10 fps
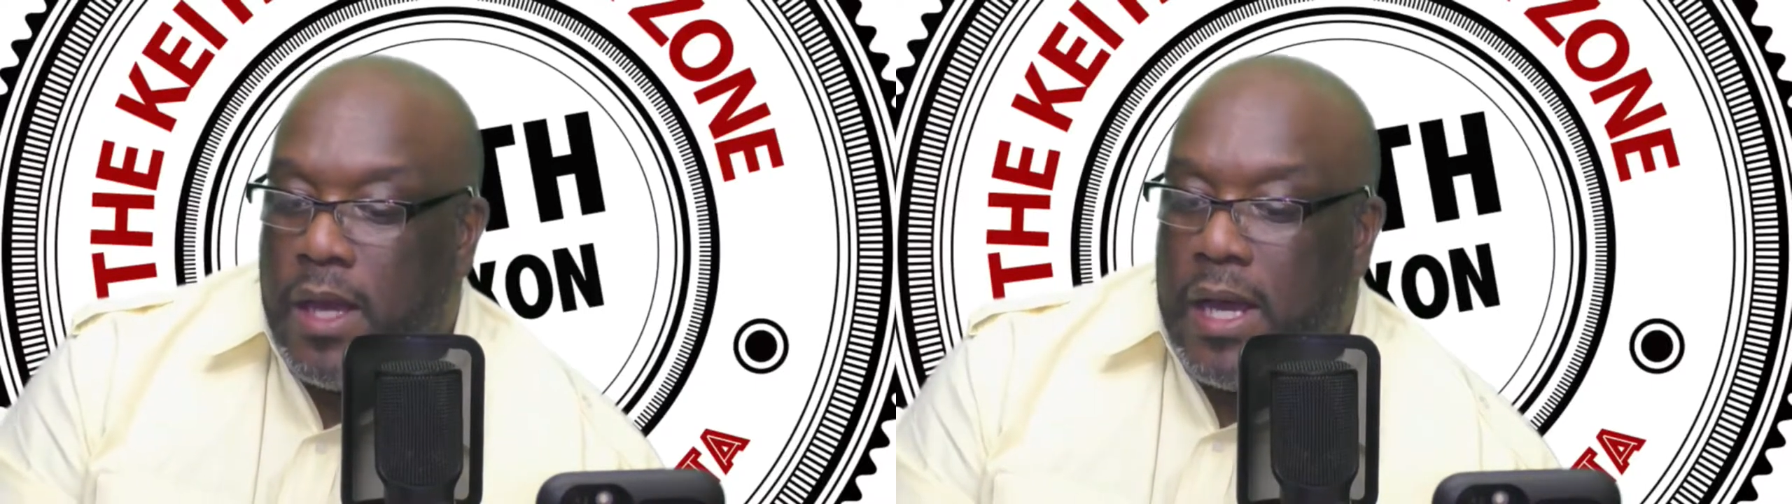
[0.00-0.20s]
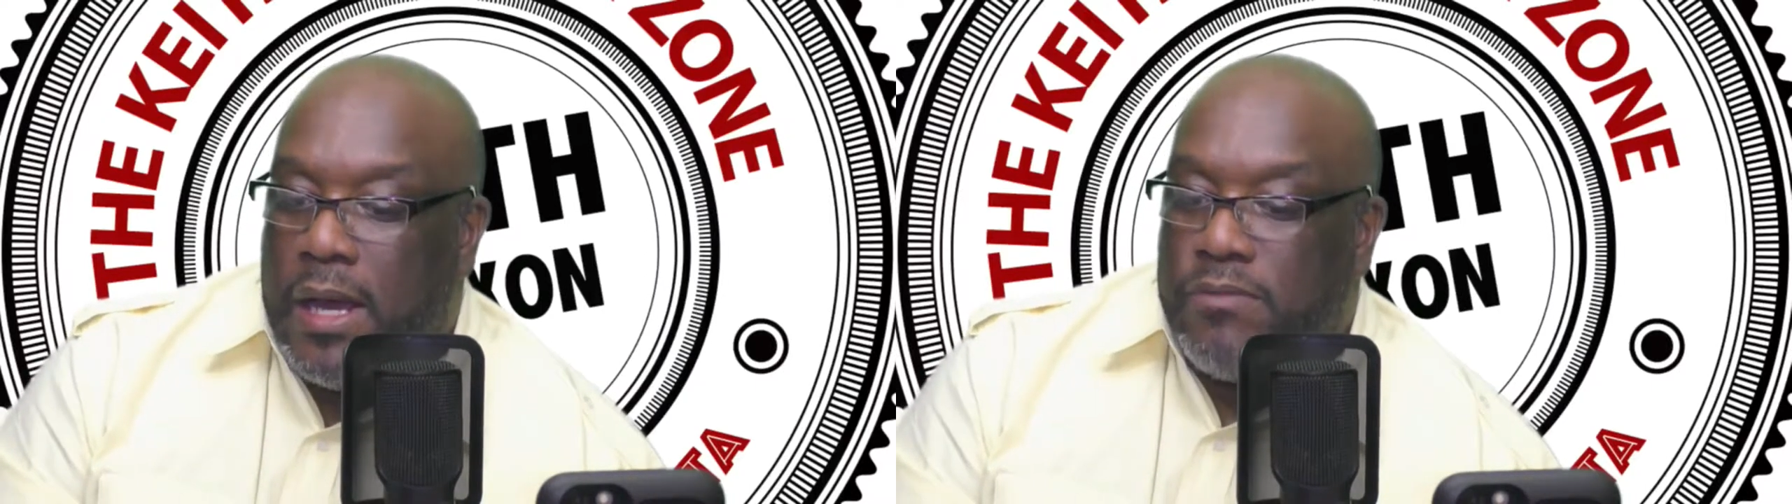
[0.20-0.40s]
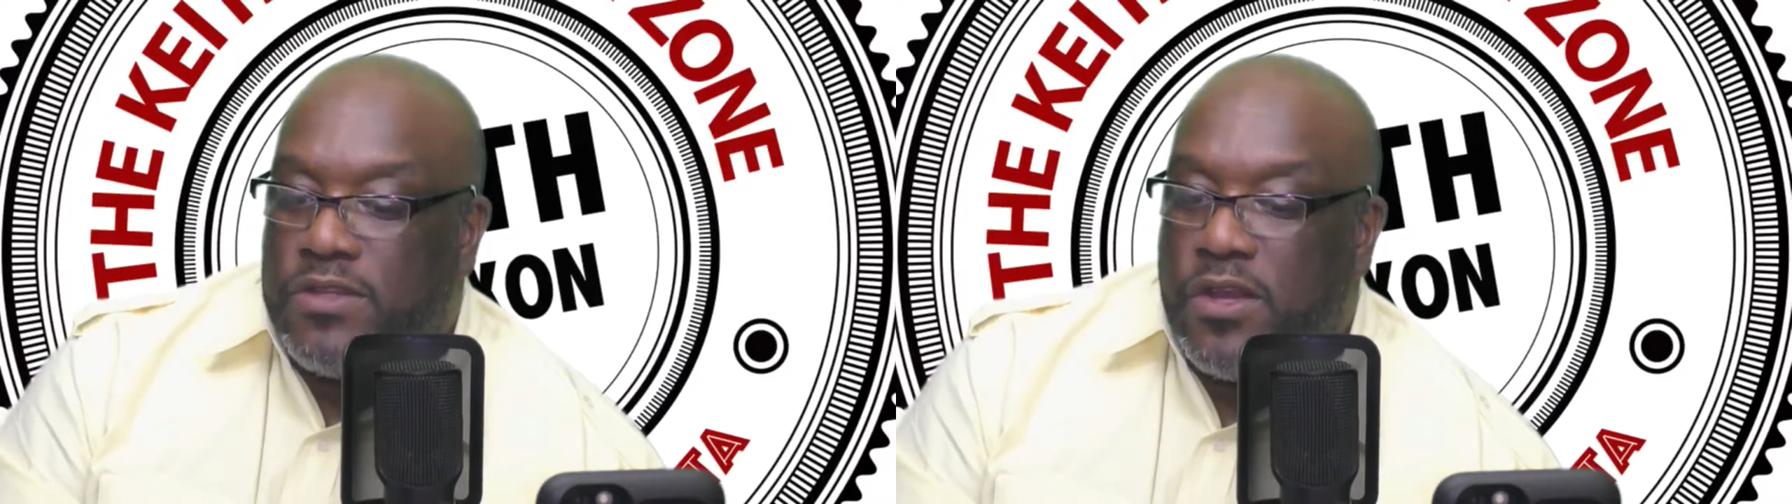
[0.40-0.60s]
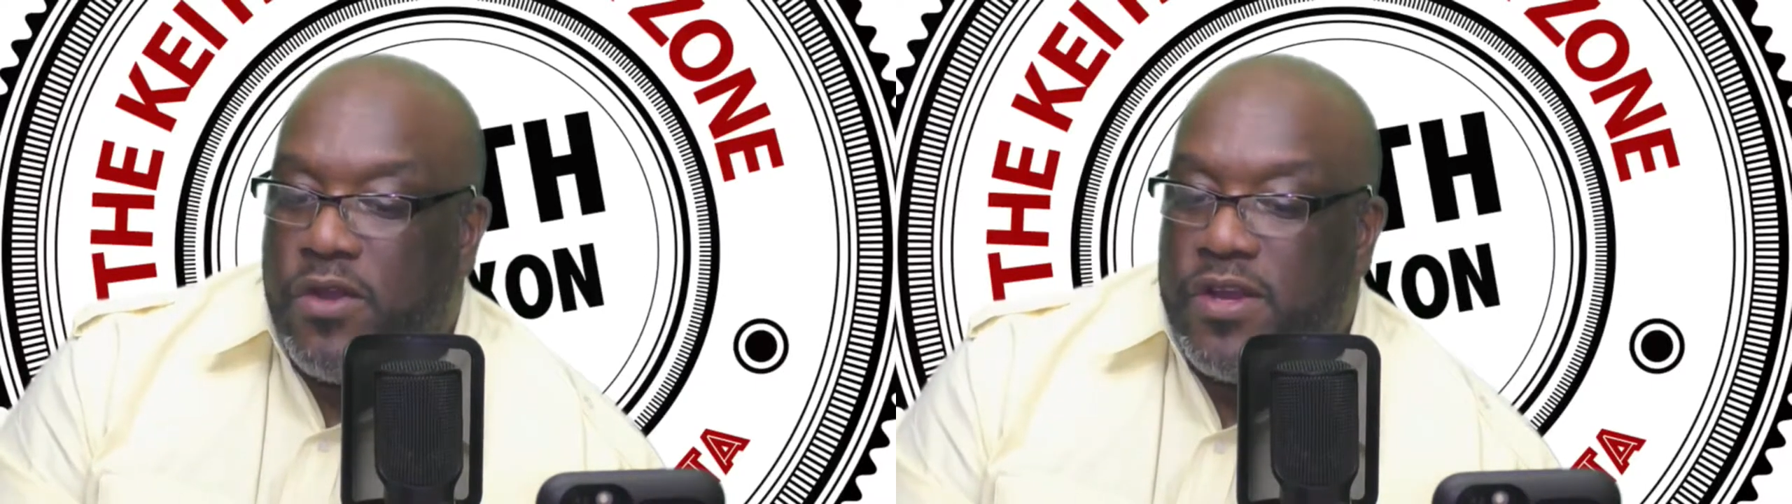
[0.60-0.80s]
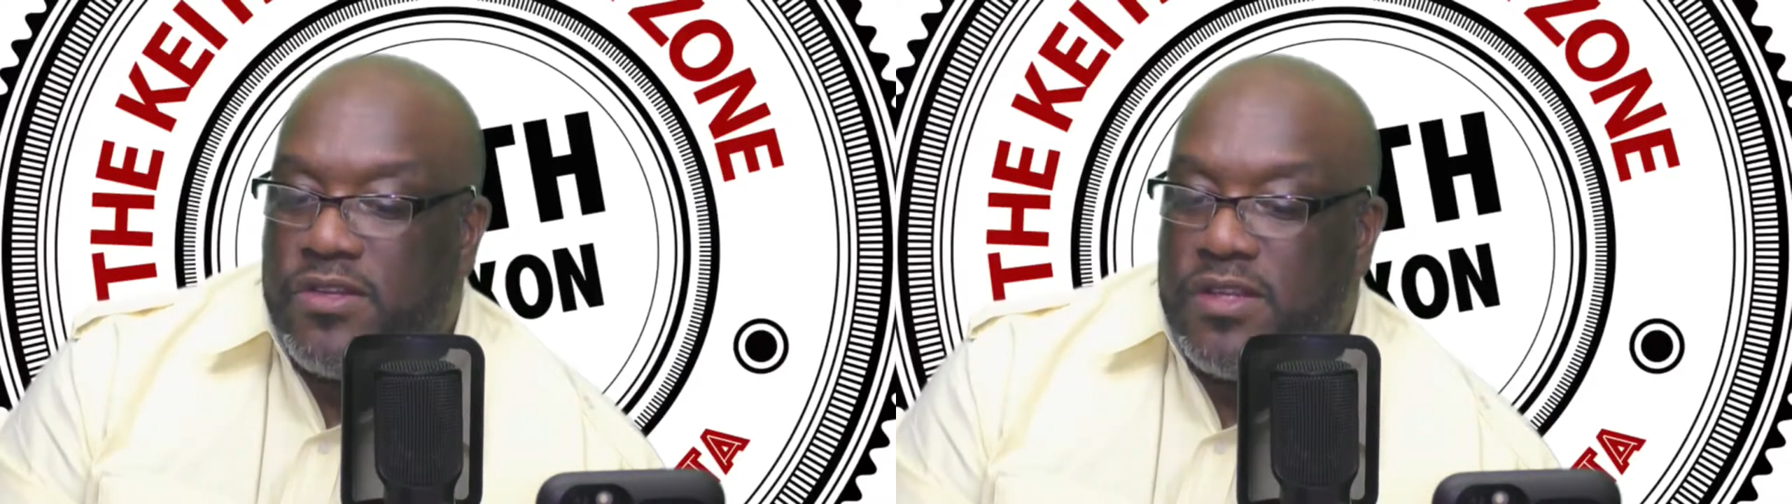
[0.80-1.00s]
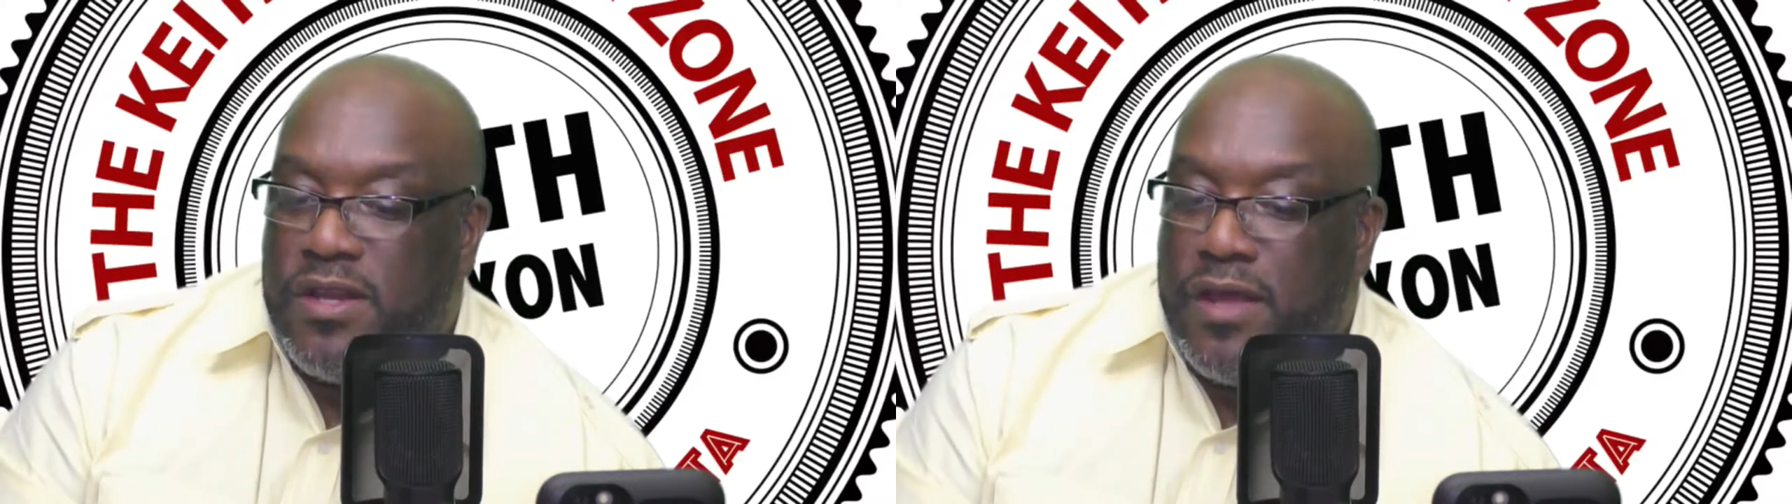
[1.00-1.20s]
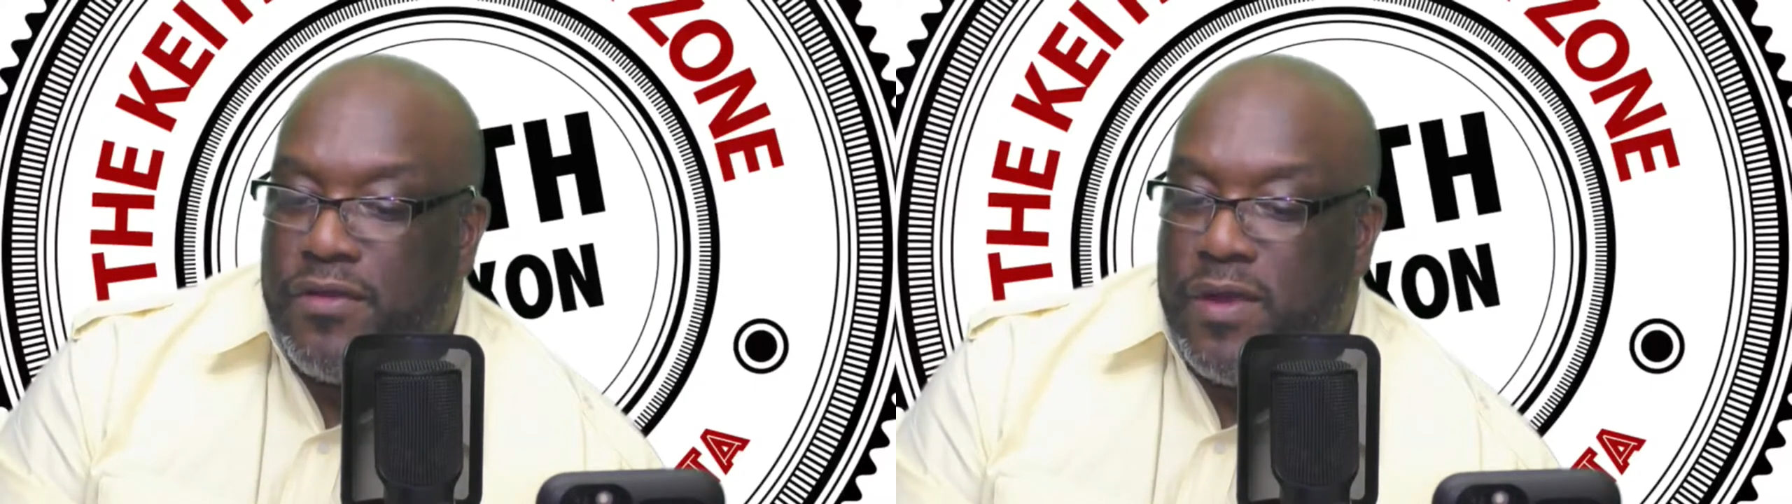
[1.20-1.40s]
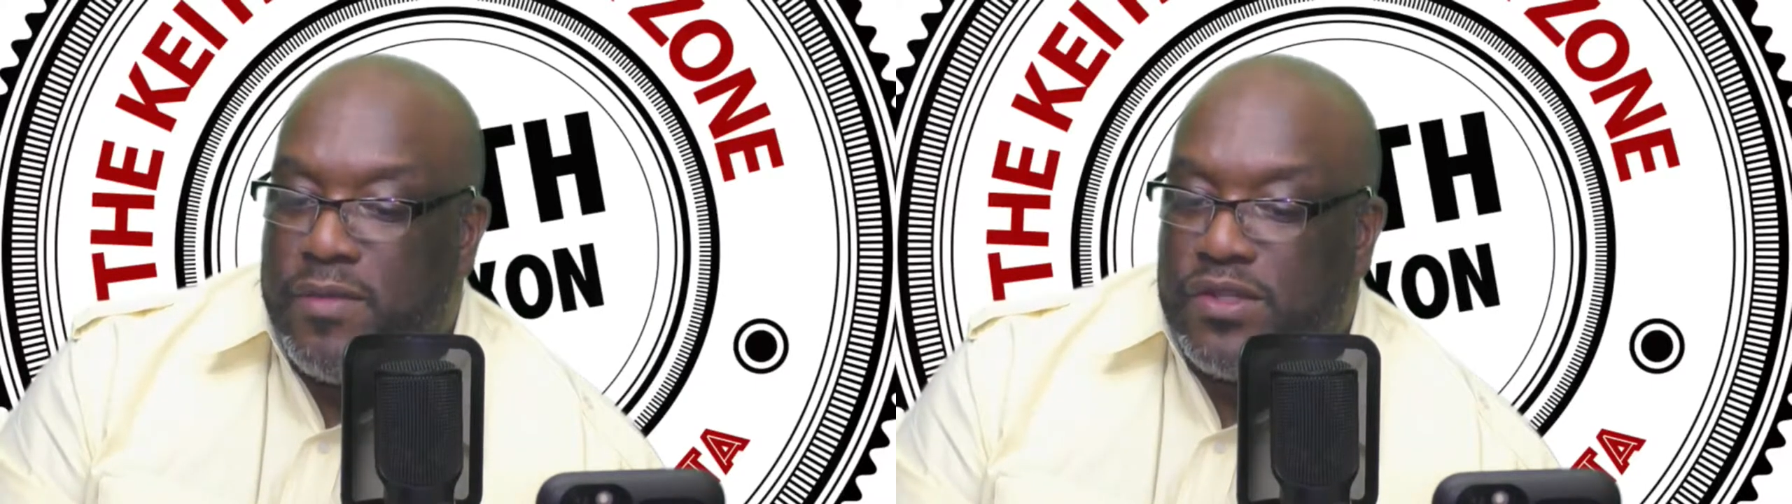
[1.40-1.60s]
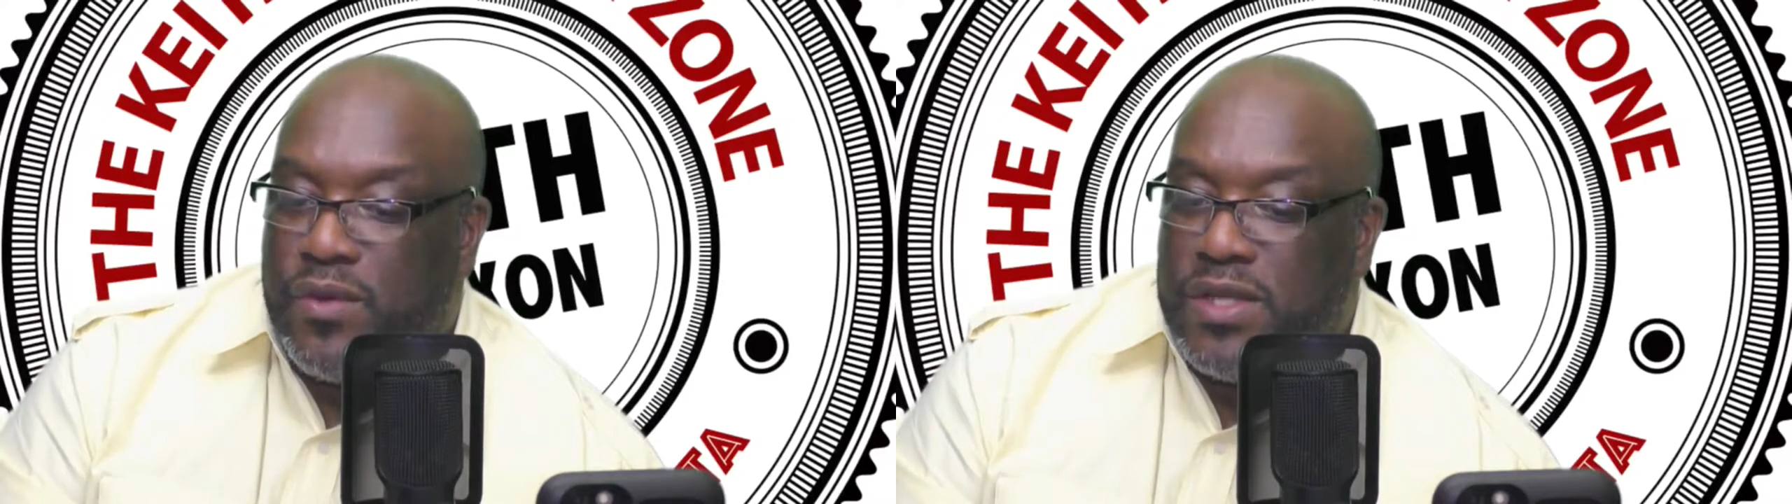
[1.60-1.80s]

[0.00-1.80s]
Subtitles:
So here's another image.